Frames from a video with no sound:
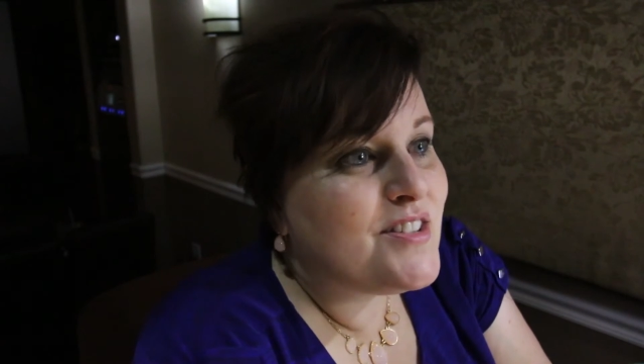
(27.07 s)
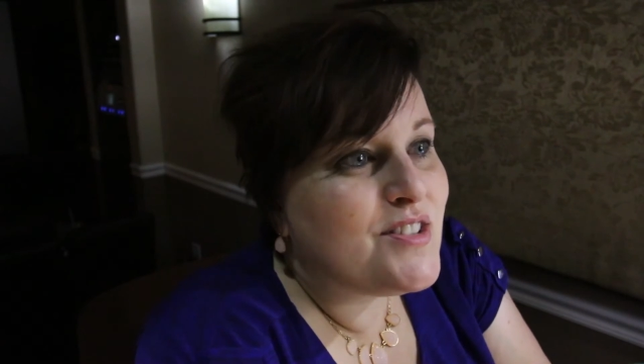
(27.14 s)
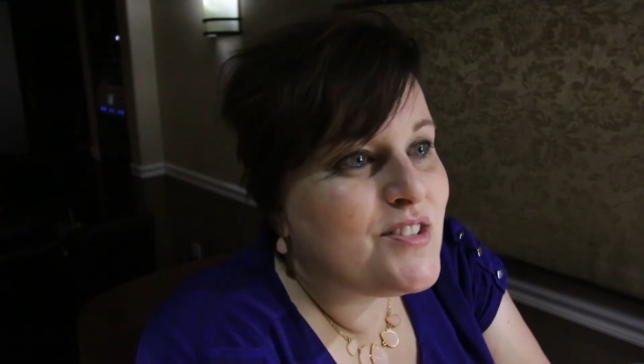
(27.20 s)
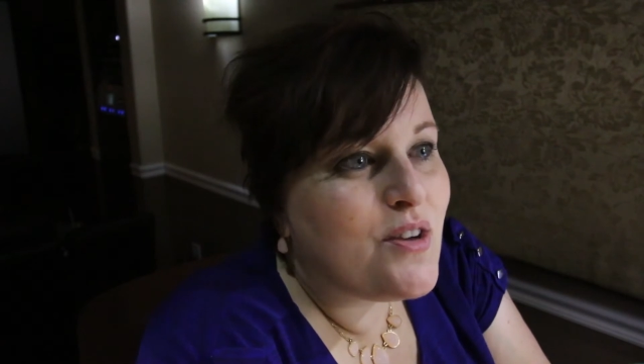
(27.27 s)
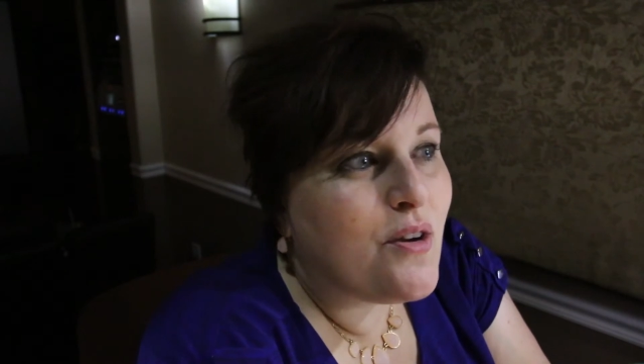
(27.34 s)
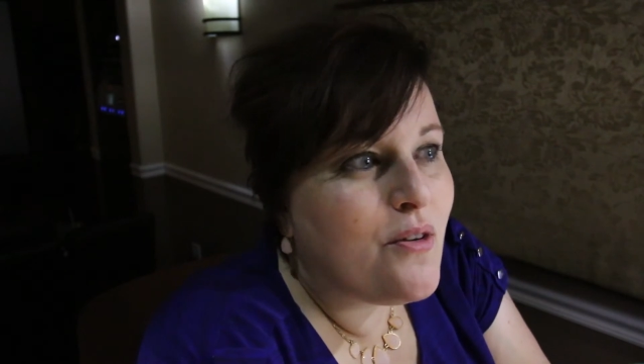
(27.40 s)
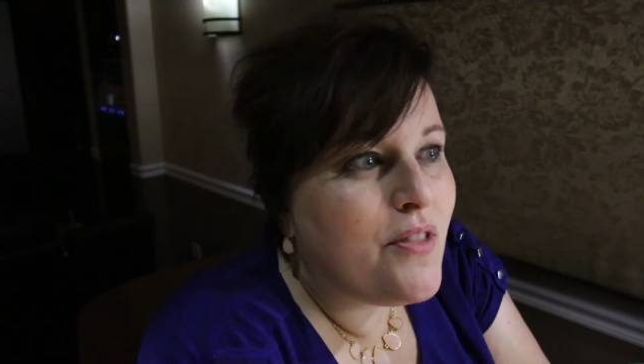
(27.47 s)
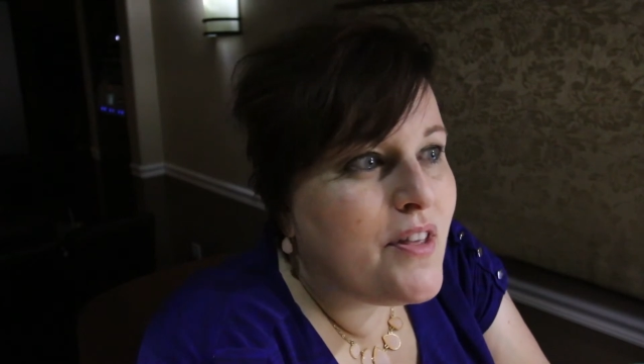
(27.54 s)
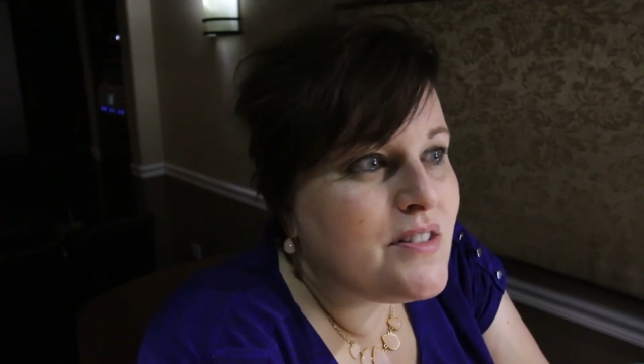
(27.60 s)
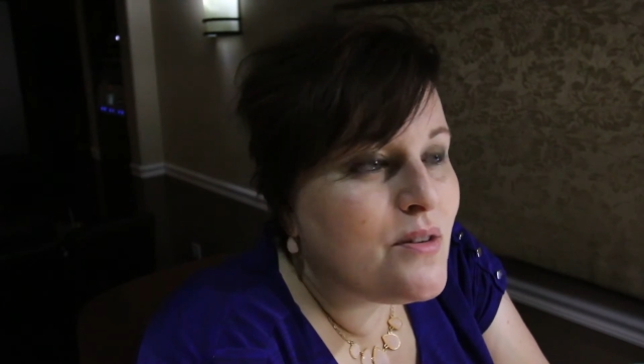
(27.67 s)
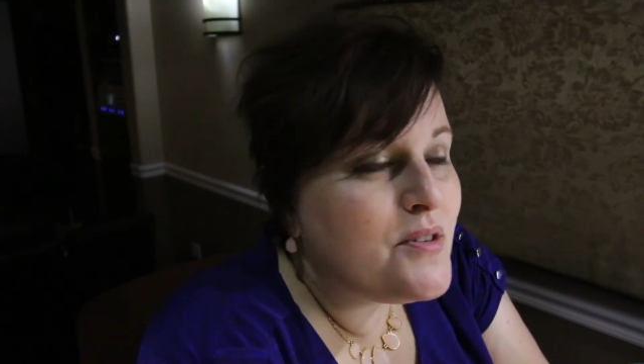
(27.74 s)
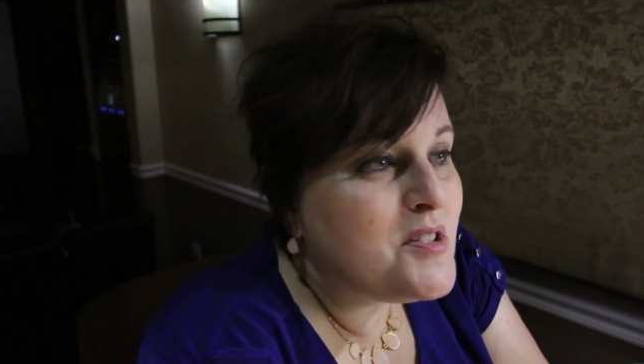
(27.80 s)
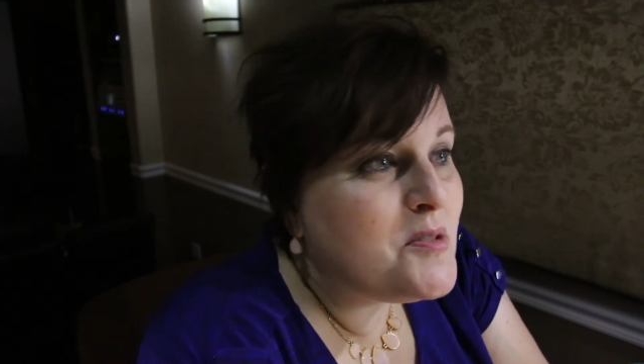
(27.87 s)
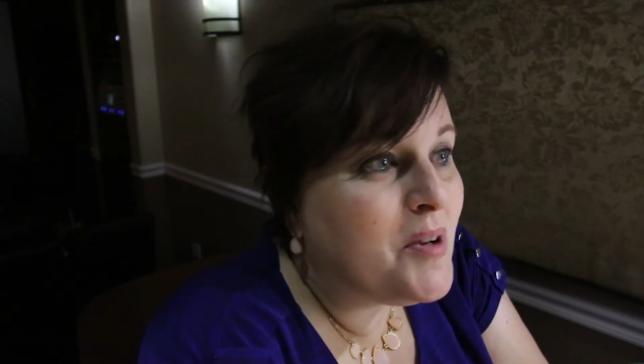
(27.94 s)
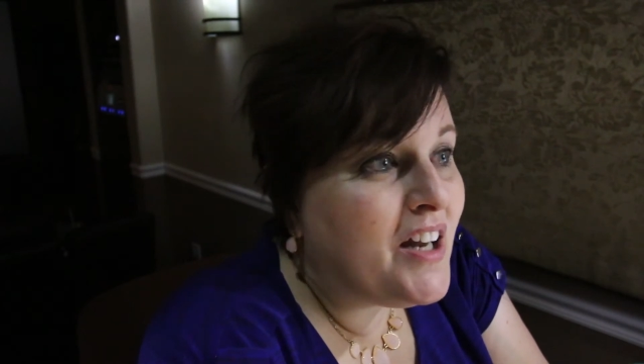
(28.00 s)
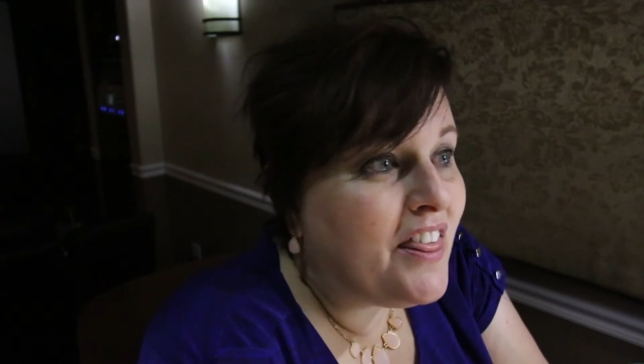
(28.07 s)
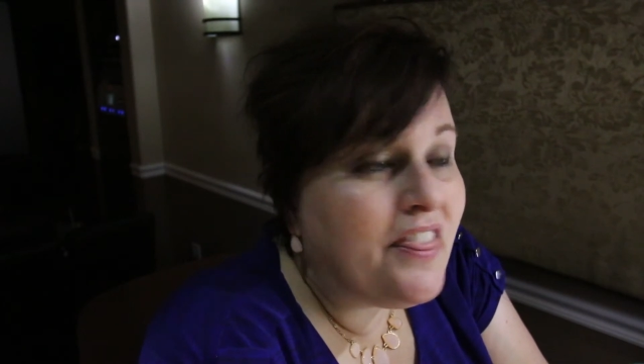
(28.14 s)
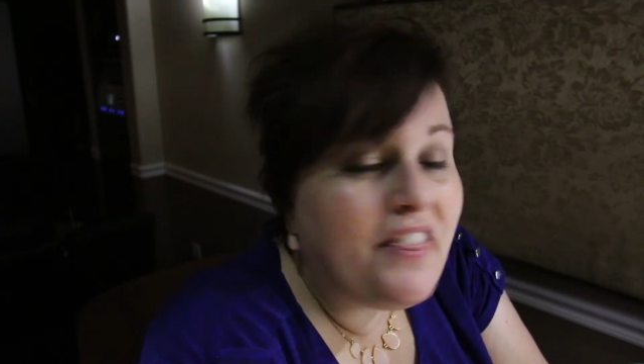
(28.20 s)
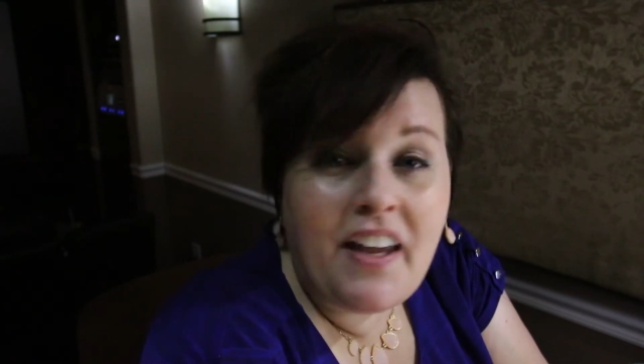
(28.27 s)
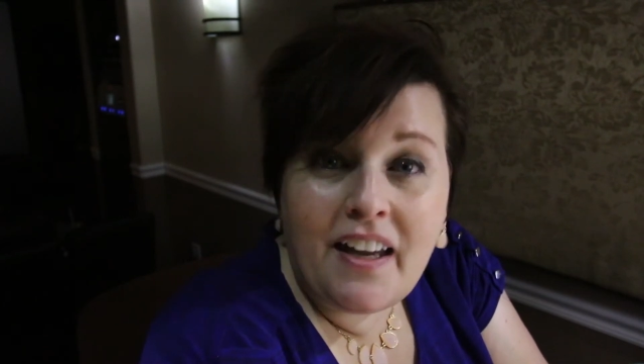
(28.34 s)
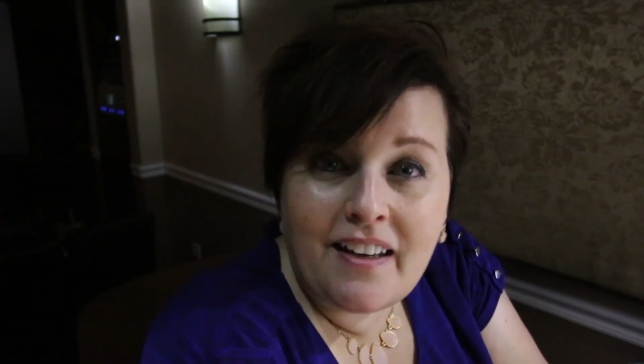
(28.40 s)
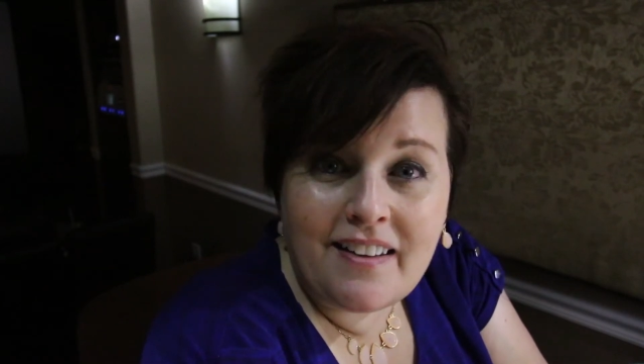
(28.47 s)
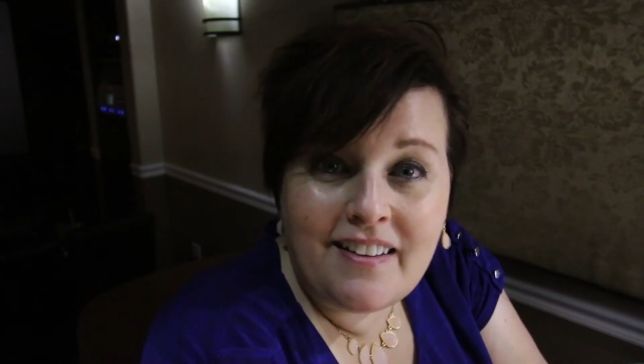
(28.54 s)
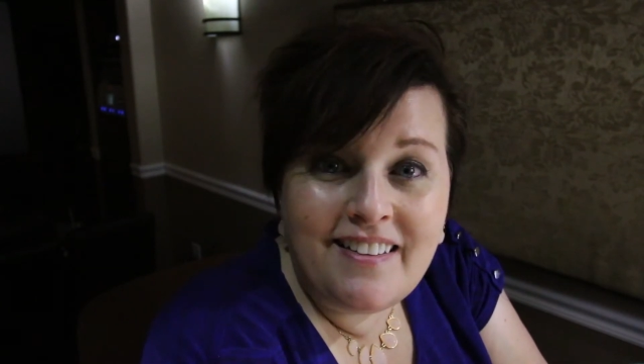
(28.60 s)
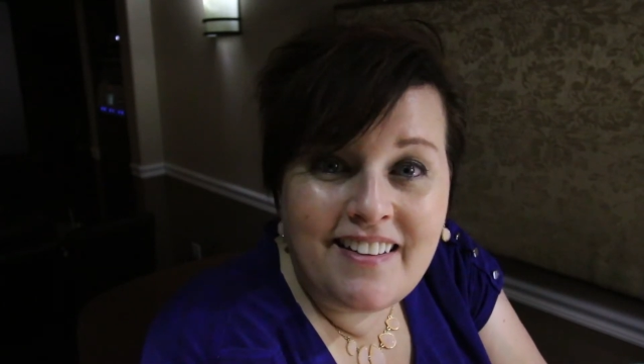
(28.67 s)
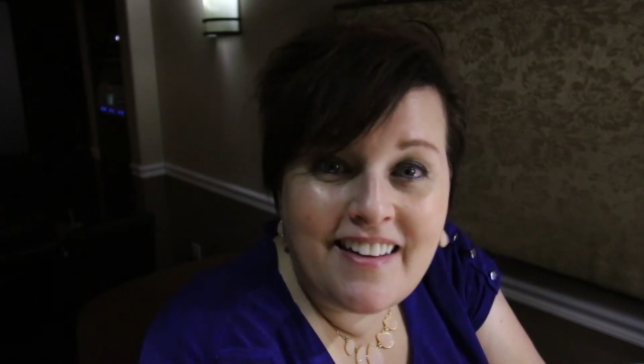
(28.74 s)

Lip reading: so that's always been a thing